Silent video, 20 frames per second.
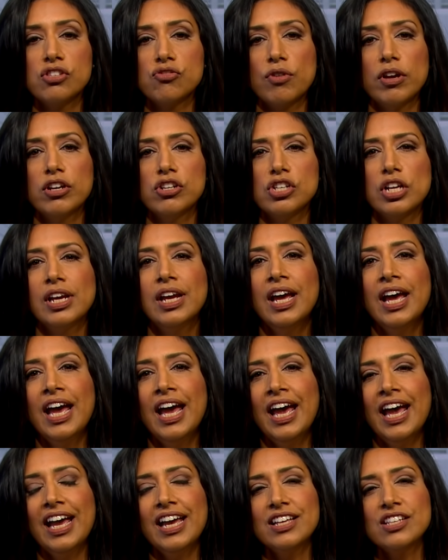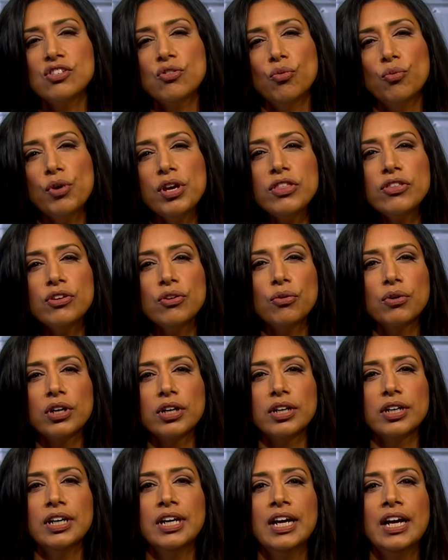and that strategy. Uh, so, with
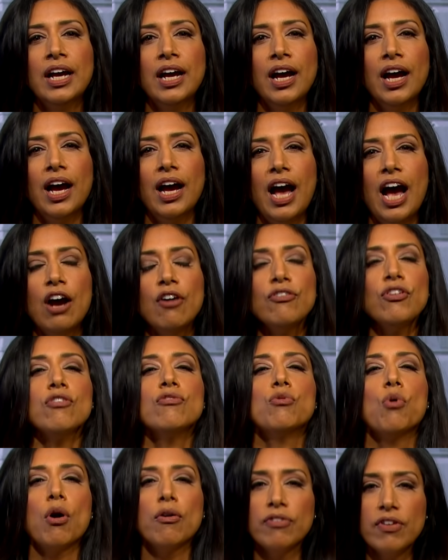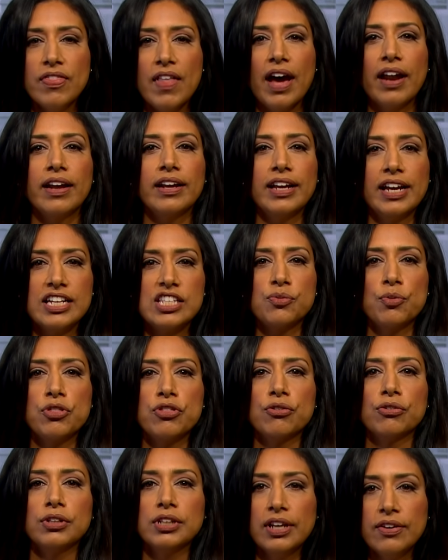your, uh, how have you woven that, I guess,
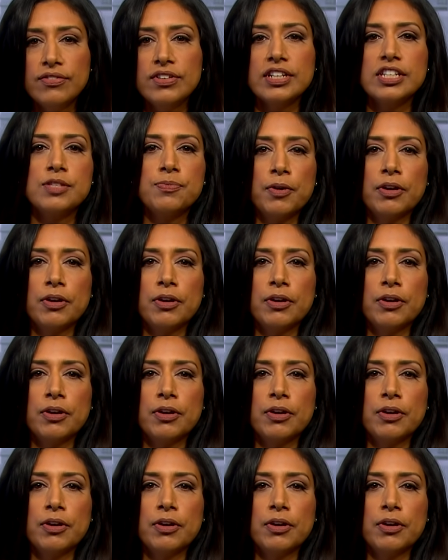with your lived